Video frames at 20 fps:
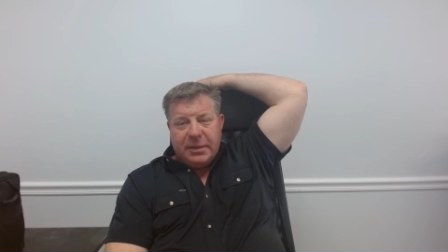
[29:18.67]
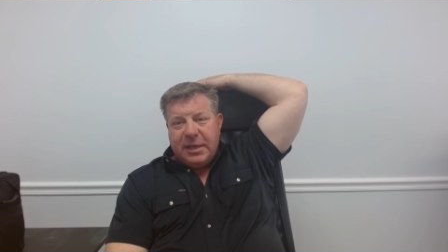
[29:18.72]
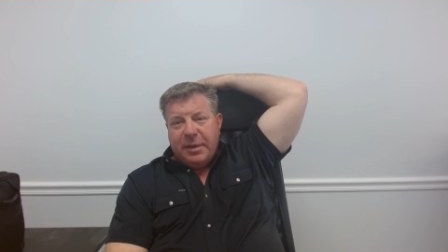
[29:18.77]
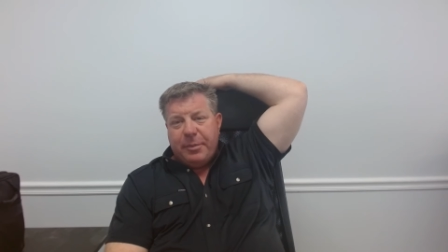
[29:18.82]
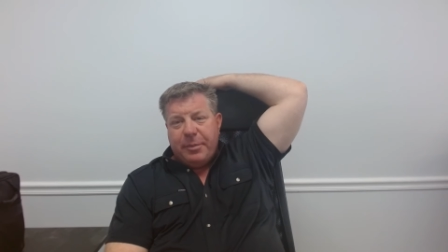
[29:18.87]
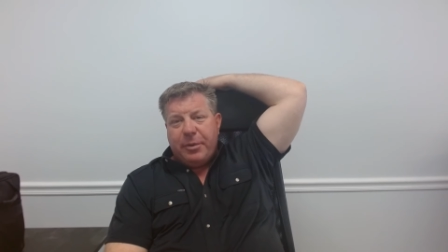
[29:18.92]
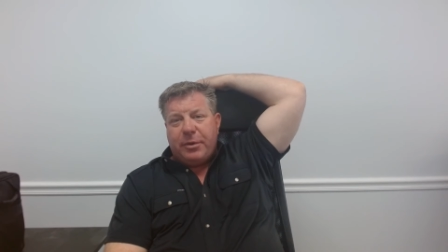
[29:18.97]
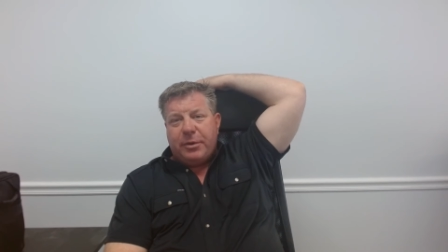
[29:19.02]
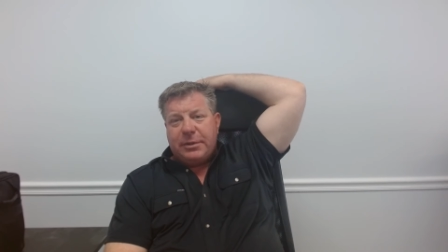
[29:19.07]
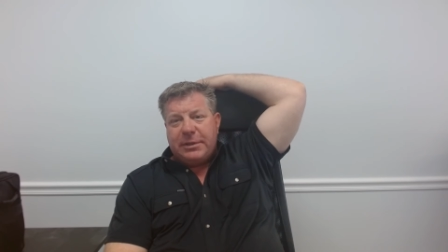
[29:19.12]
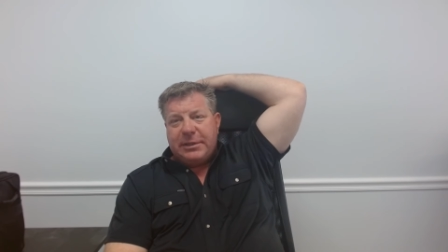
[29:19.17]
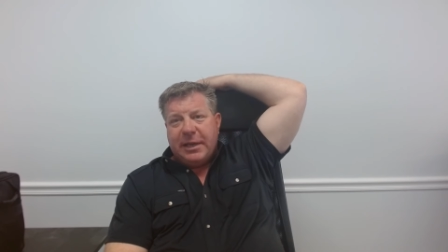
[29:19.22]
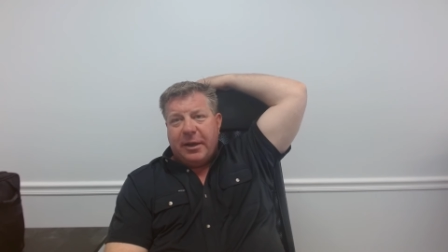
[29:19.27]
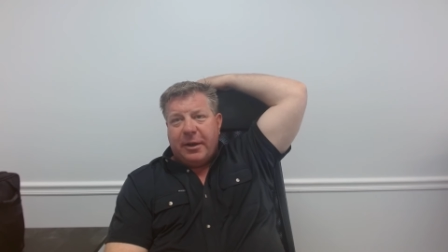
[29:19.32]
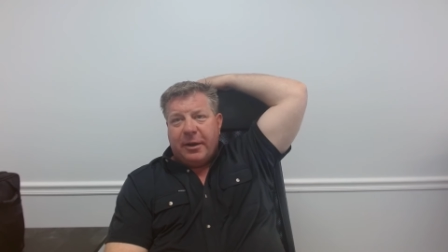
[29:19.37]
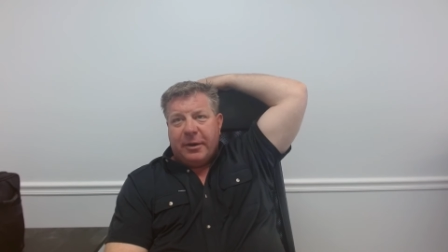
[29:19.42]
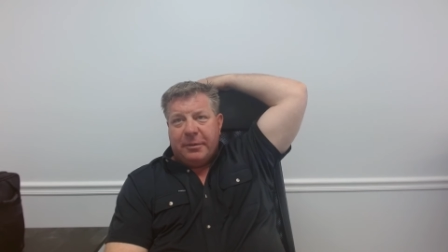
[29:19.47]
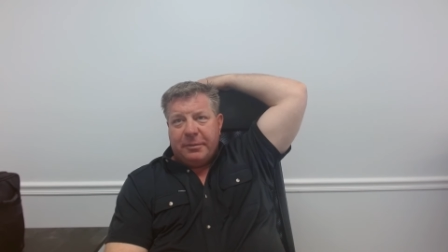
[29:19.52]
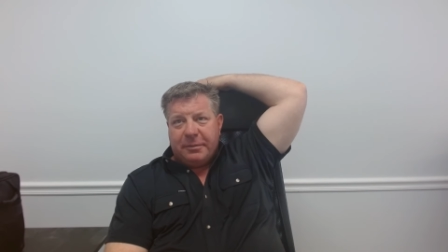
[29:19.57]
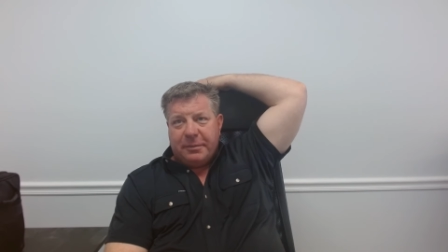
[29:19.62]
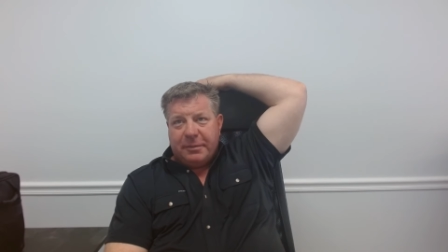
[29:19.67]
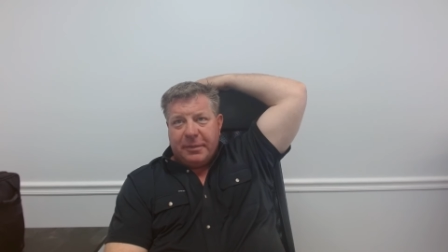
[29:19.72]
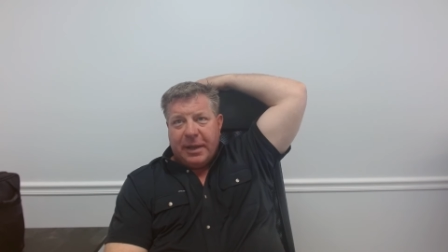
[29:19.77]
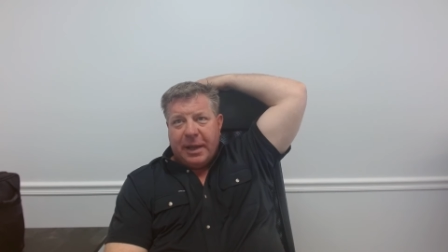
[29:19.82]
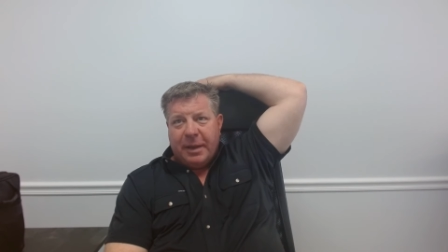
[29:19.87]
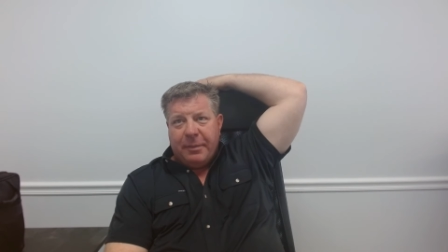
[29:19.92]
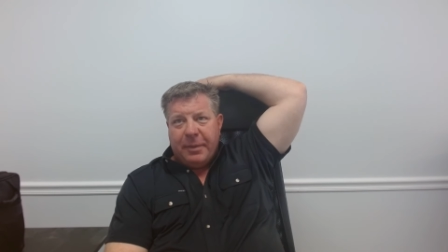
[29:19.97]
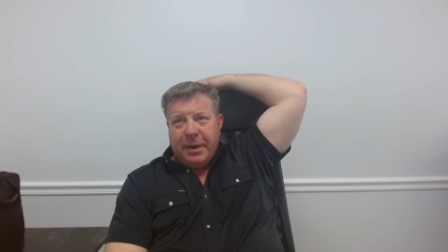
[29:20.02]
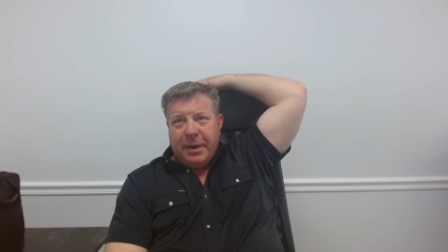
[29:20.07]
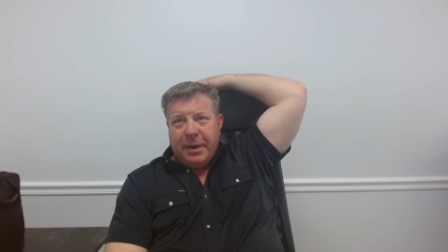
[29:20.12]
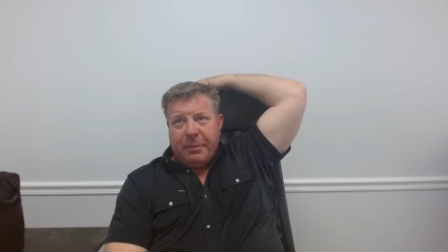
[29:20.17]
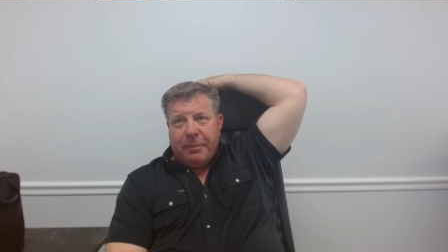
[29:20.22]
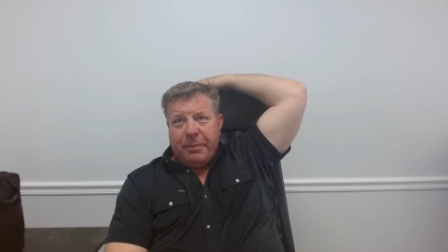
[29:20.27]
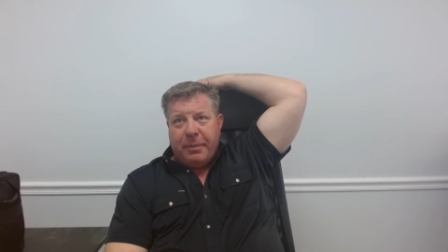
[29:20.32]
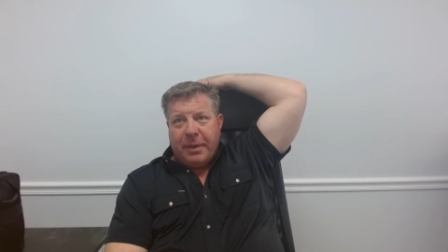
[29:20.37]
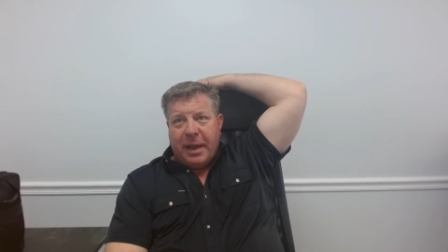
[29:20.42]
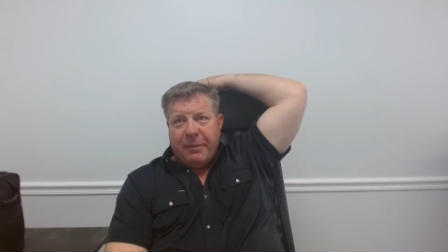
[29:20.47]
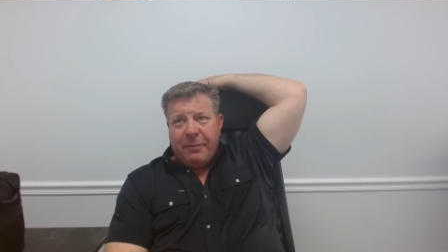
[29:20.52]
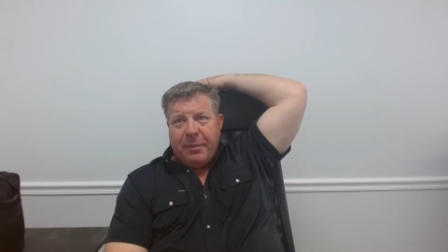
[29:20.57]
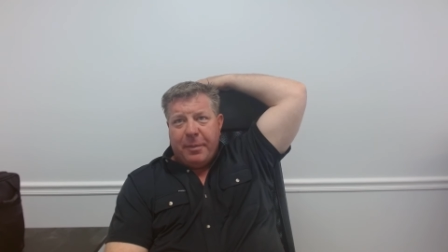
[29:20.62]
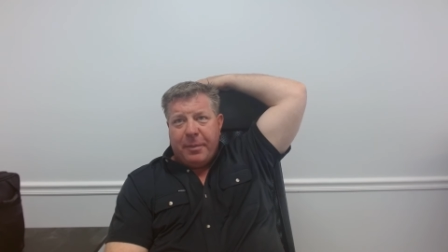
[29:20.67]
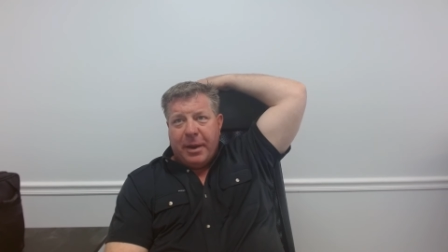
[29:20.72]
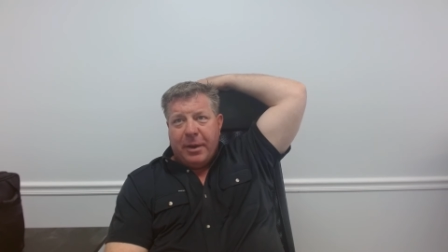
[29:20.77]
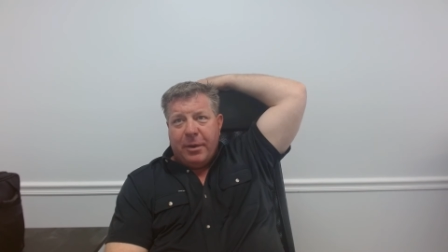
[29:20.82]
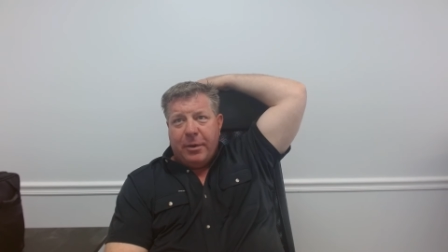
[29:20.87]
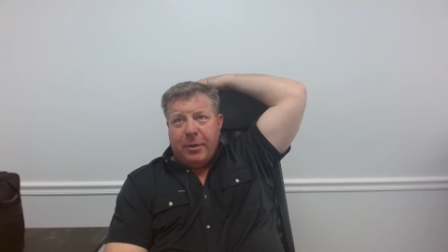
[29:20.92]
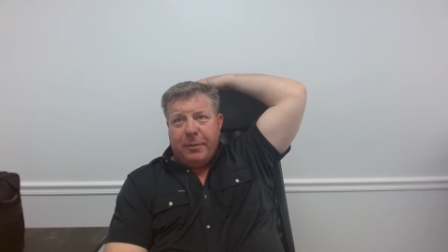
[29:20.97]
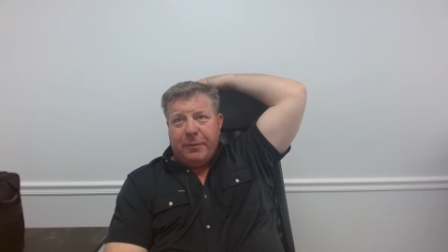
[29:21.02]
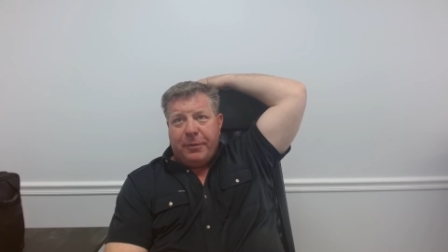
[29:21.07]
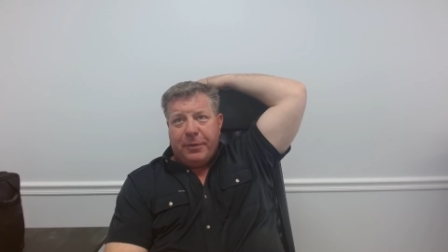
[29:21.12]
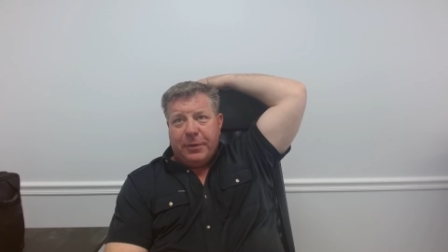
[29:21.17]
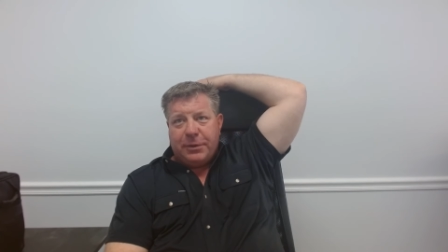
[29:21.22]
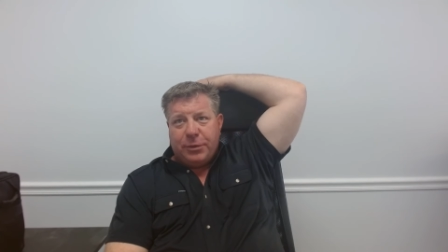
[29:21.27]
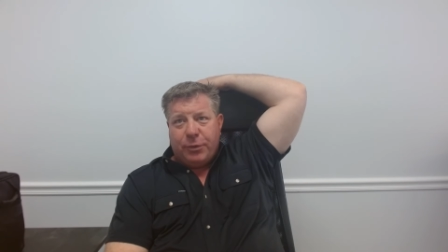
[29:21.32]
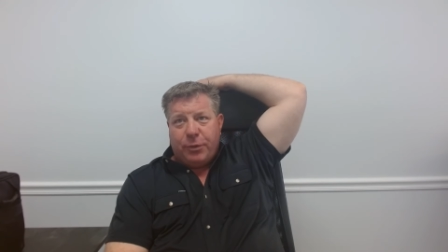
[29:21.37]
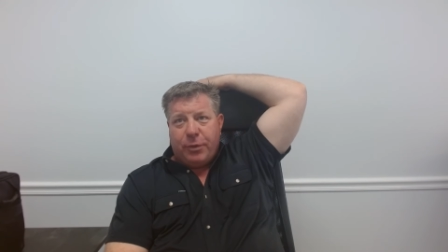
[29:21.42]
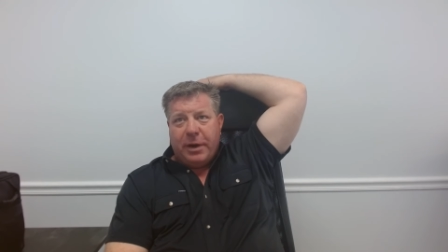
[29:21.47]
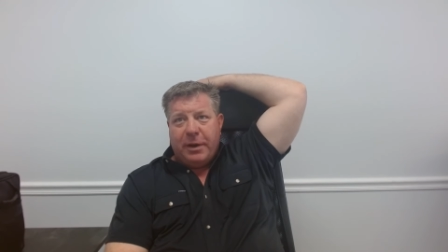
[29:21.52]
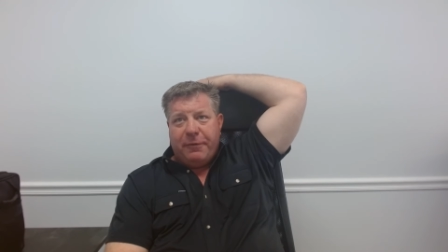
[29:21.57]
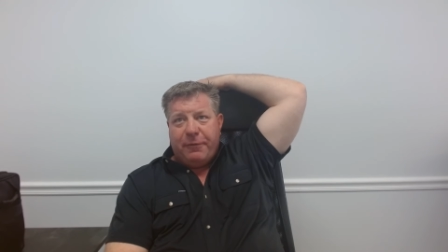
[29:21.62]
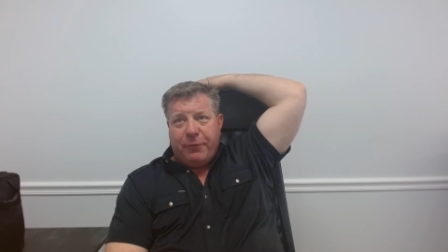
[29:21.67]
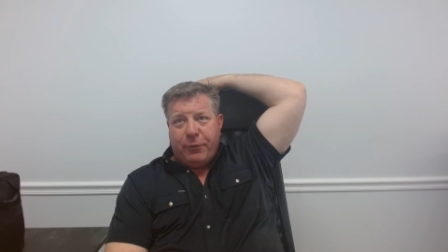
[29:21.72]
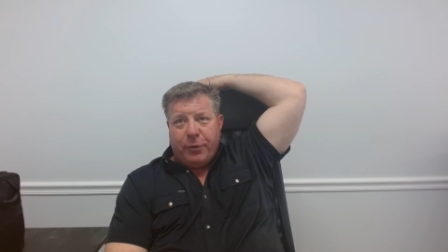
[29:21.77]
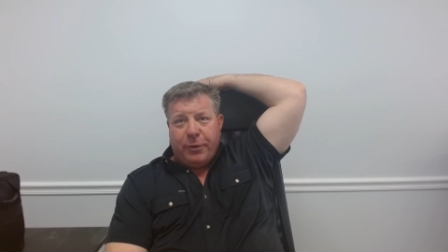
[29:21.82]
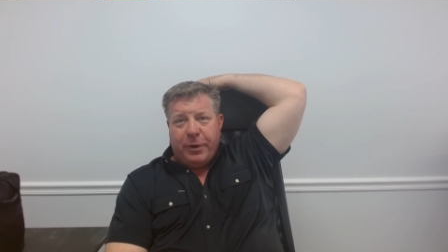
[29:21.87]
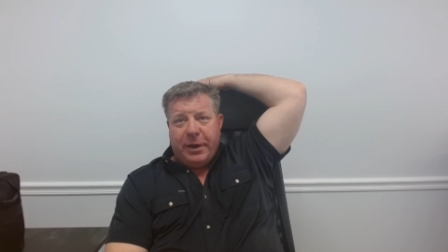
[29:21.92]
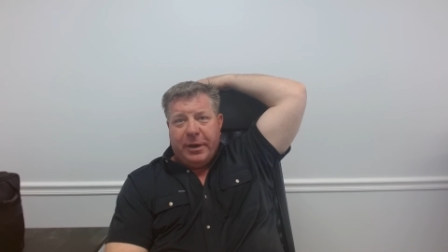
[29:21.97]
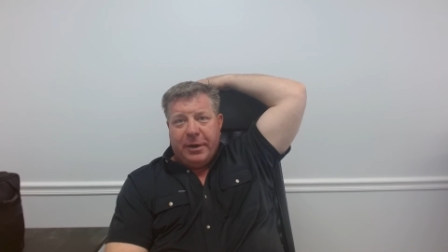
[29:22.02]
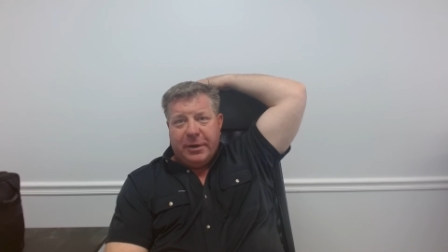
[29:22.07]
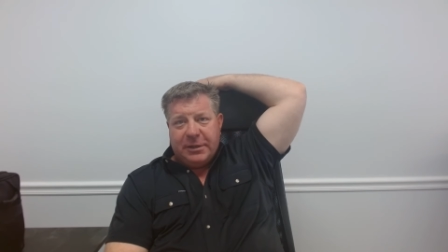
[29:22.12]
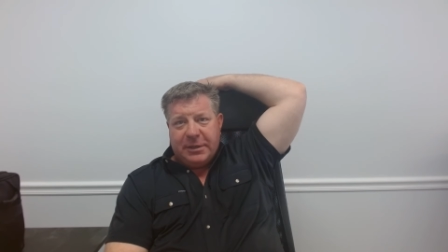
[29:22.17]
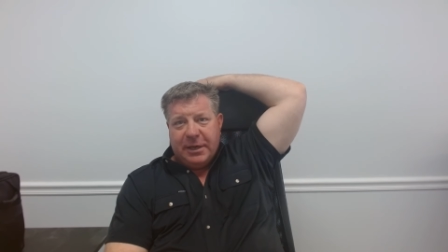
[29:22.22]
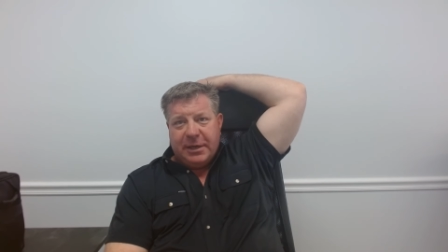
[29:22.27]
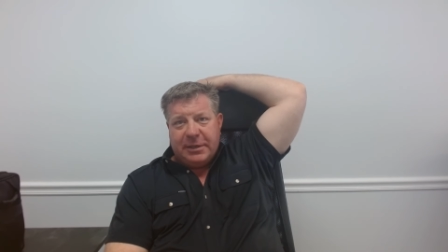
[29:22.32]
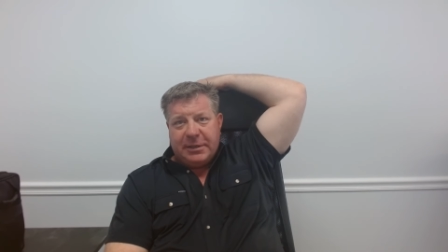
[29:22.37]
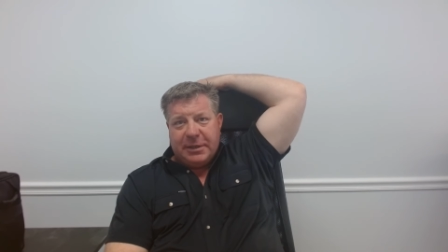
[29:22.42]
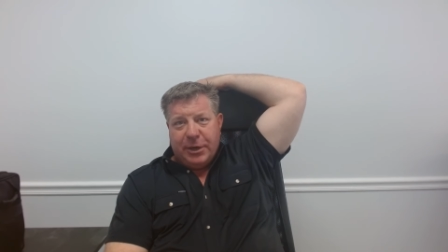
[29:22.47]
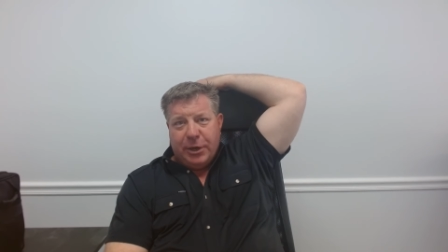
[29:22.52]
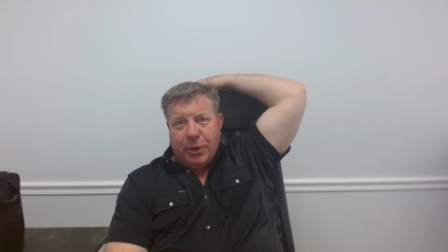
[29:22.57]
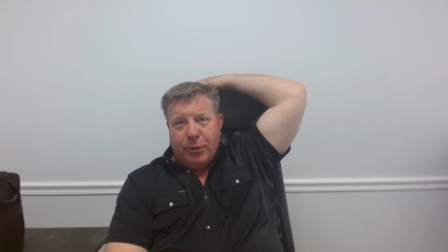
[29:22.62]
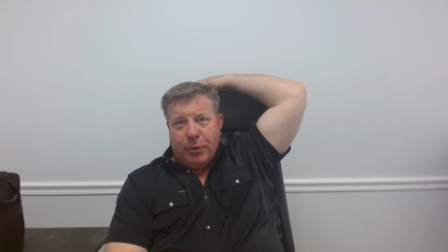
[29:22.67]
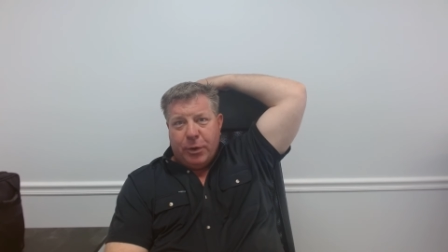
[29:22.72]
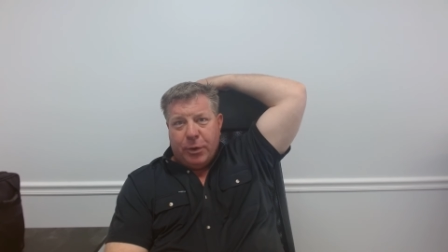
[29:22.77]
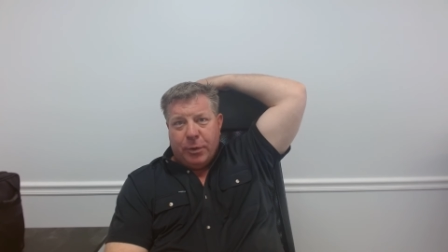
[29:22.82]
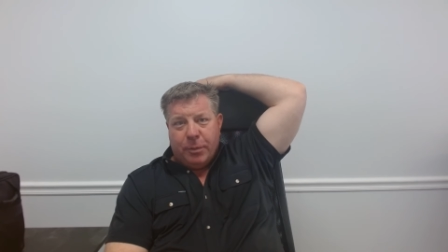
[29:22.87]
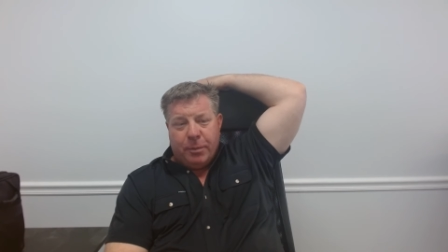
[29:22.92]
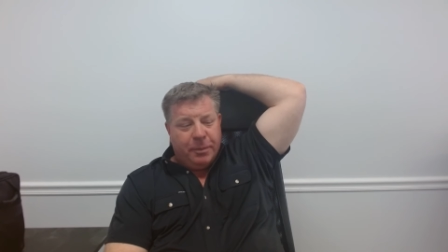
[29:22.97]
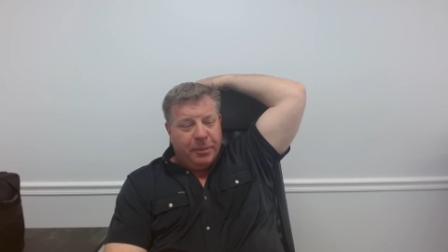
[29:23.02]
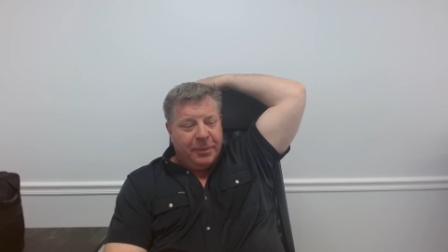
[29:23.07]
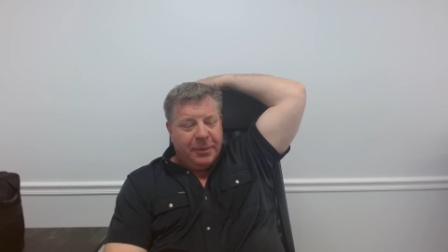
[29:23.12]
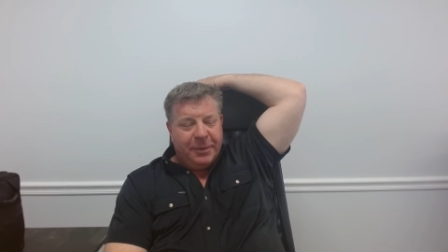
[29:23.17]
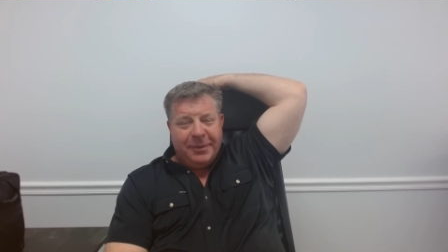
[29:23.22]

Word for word: Typical seller. I'm in a I'm in my home for twenty four years, and it's a new home.